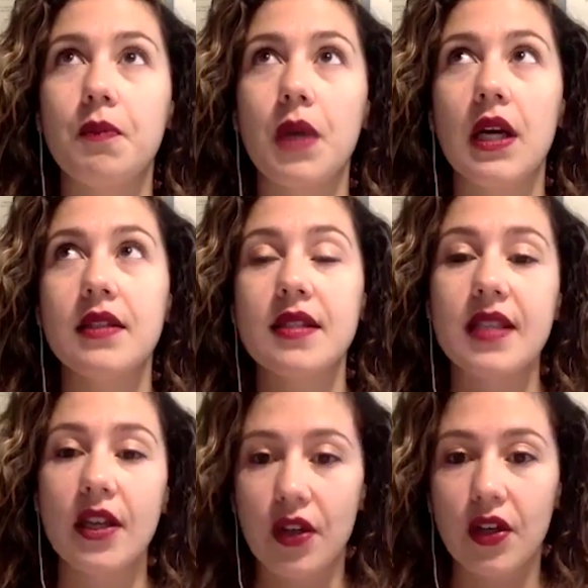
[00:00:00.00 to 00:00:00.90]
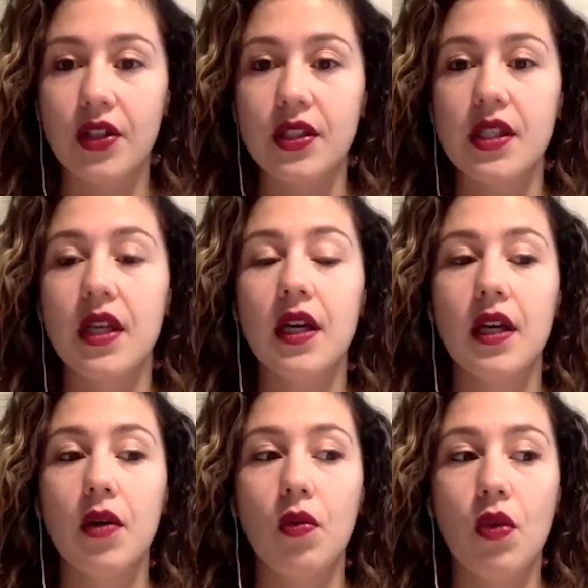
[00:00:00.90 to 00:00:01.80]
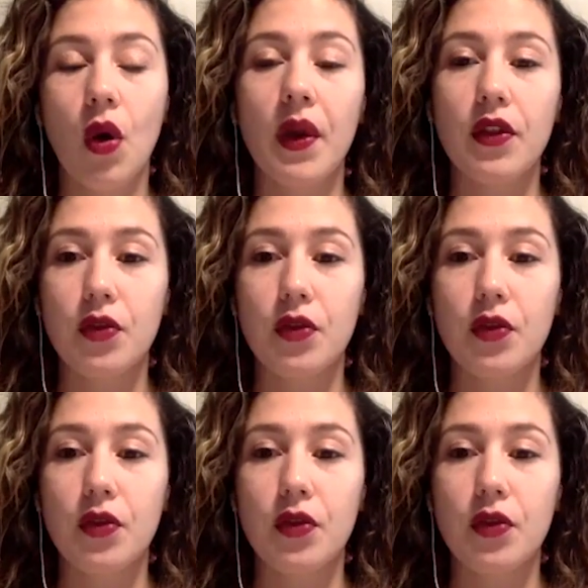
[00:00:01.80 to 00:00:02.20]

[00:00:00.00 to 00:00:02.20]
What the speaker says: considered going through